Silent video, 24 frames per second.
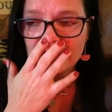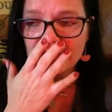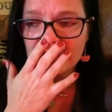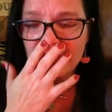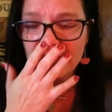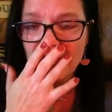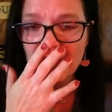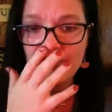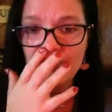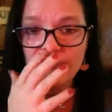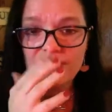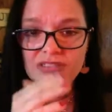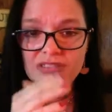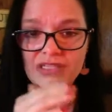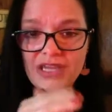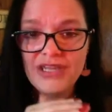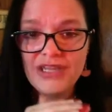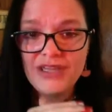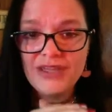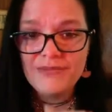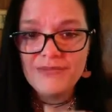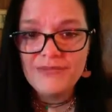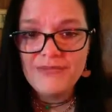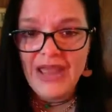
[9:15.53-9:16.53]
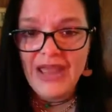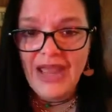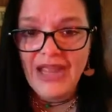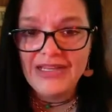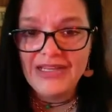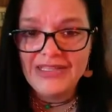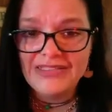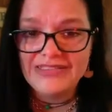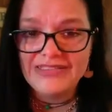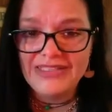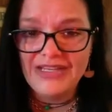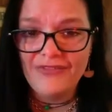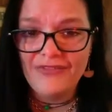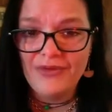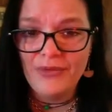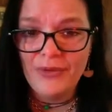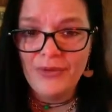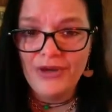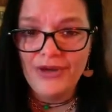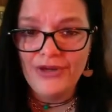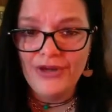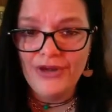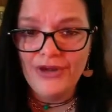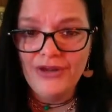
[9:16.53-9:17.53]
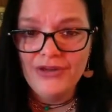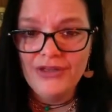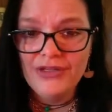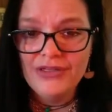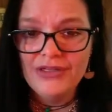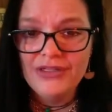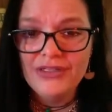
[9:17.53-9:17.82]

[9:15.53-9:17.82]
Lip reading: And there was like maggots everywhere, y'all.